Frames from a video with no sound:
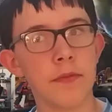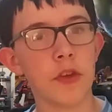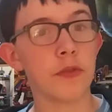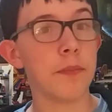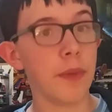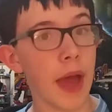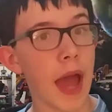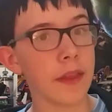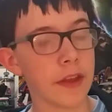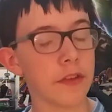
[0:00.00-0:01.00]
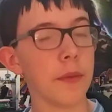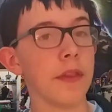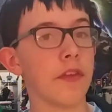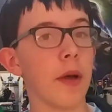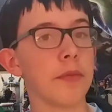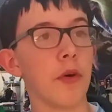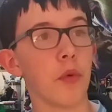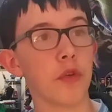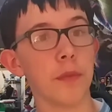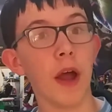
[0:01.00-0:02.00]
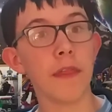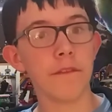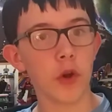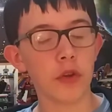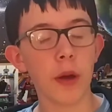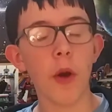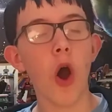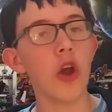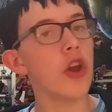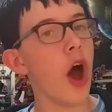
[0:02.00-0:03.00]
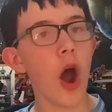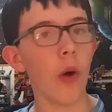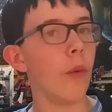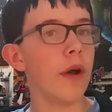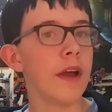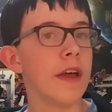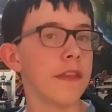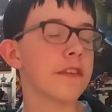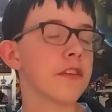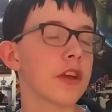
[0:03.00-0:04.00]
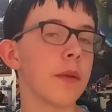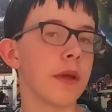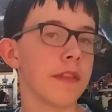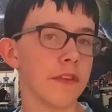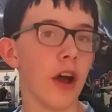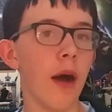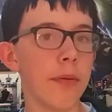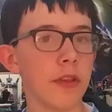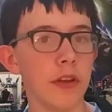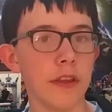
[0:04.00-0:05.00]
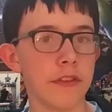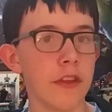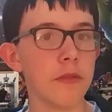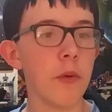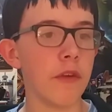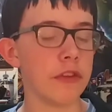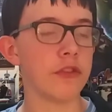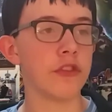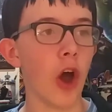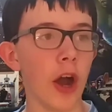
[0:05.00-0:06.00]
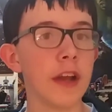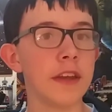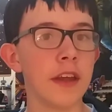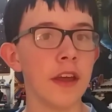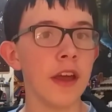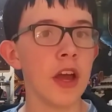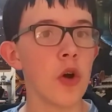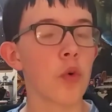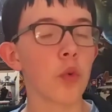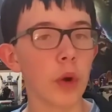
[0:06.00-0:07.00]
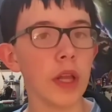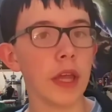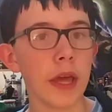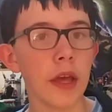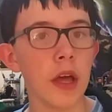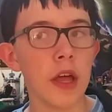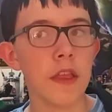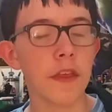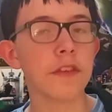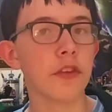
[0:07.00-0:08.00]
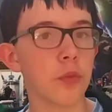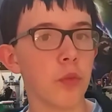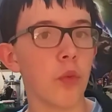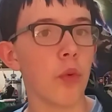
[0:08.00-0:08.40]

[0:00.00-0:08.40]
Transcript: just bad, like, it's gonna be in the top 10 worst, but not at the very top. No! This is gonna be at the top of the list. This movie sucked. Really. This is...